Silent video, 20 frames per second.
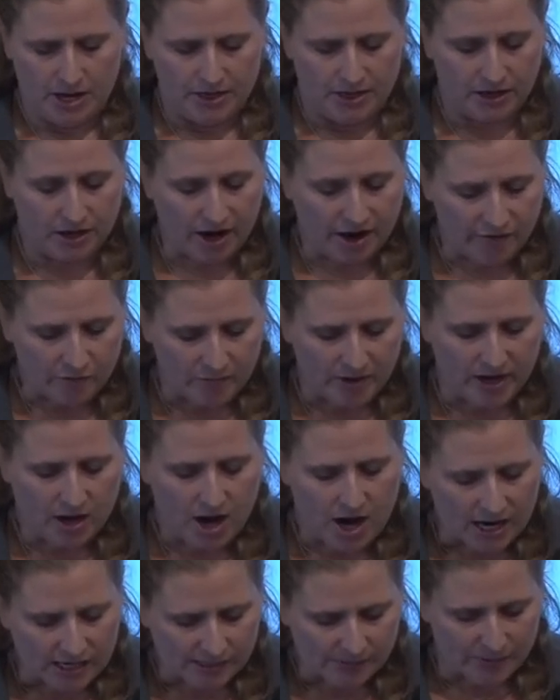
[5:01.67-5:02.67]
The
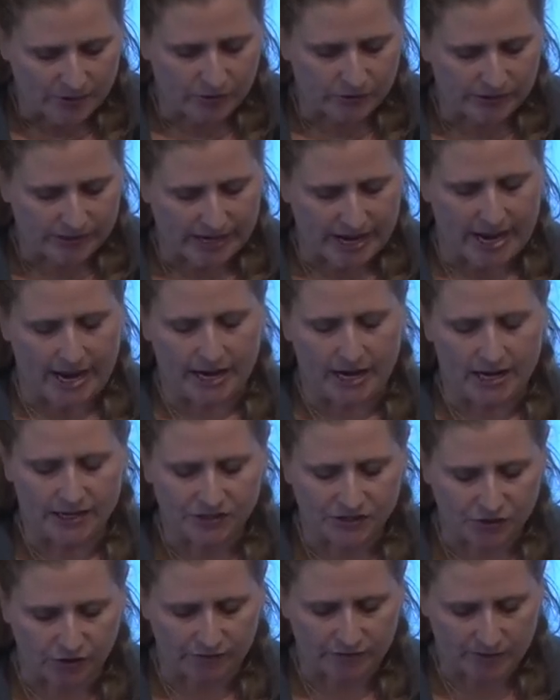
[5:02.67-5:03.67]
government hospitals
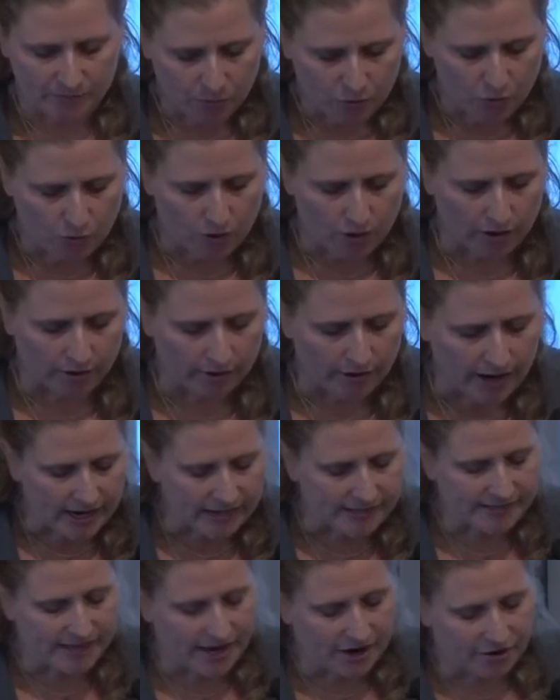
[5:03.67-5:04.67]
cannot serve the poor
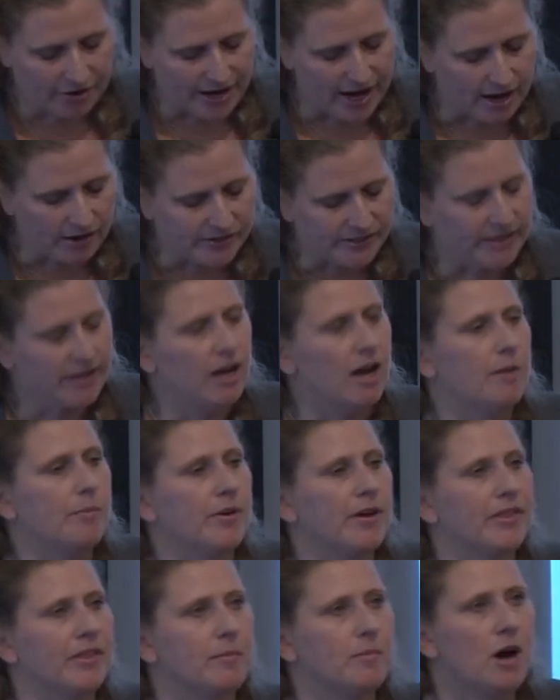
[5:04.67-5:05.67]
as they are now set up
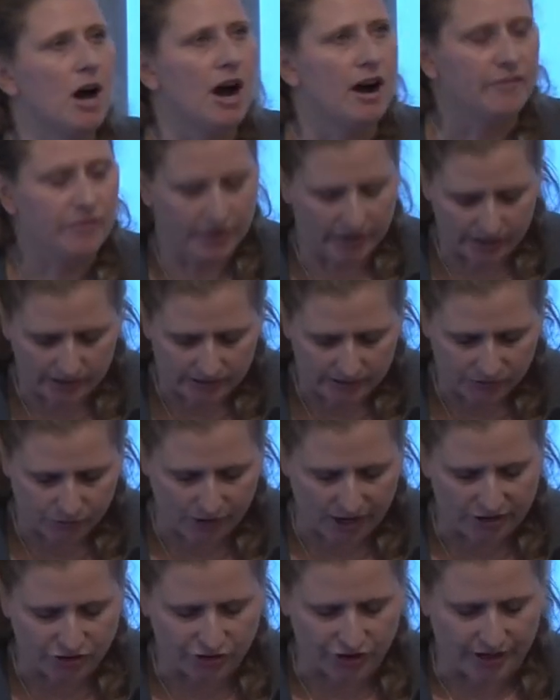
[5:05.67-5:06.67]
and the poverty is
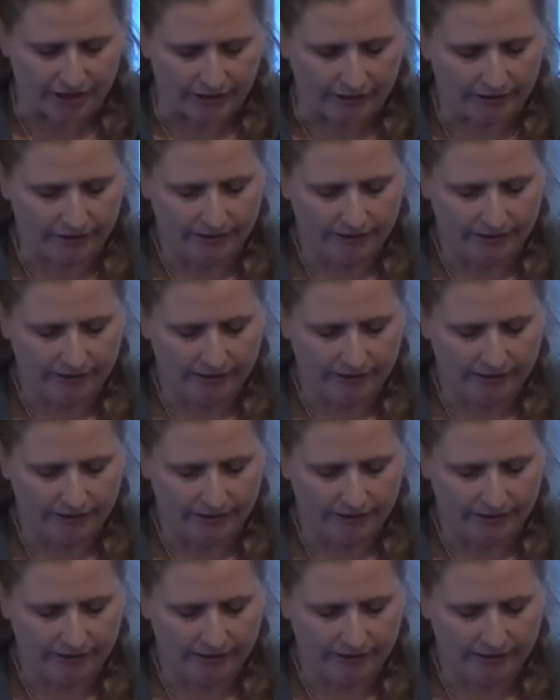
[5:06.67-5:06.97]
wretched.